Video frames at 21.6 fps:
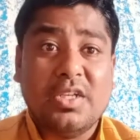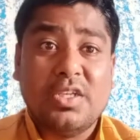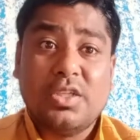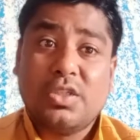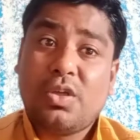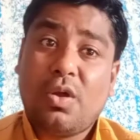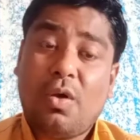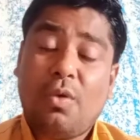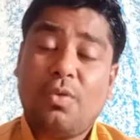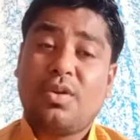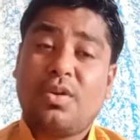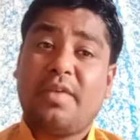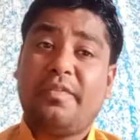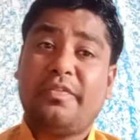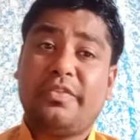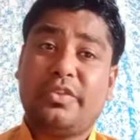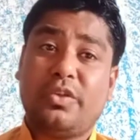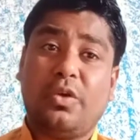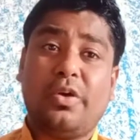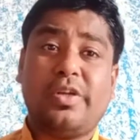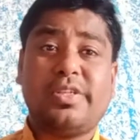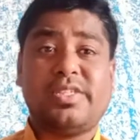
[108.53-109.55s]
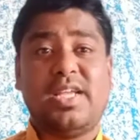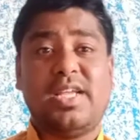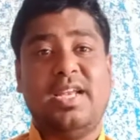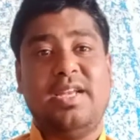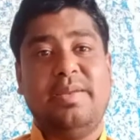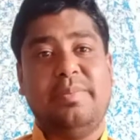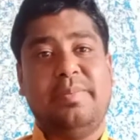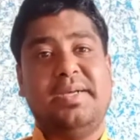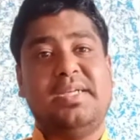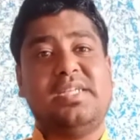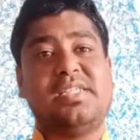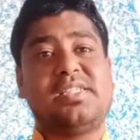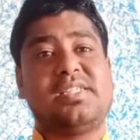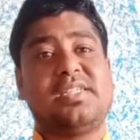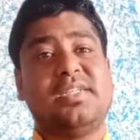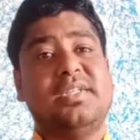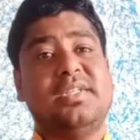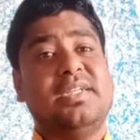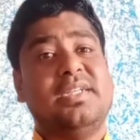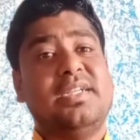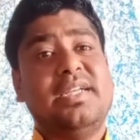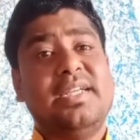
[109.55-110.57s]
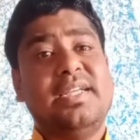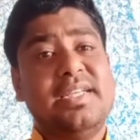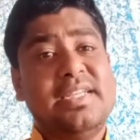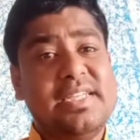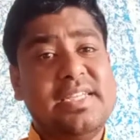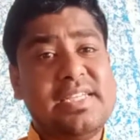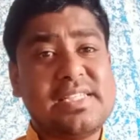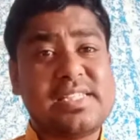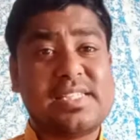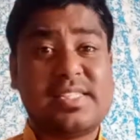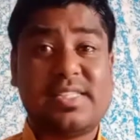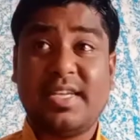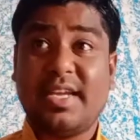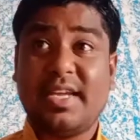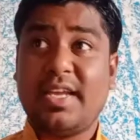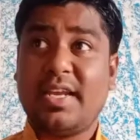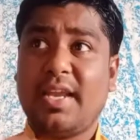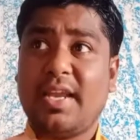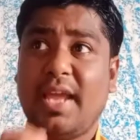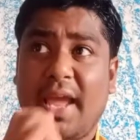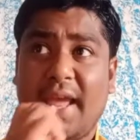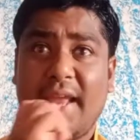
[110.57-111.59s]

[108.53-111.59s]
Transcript: So out of those elements, is there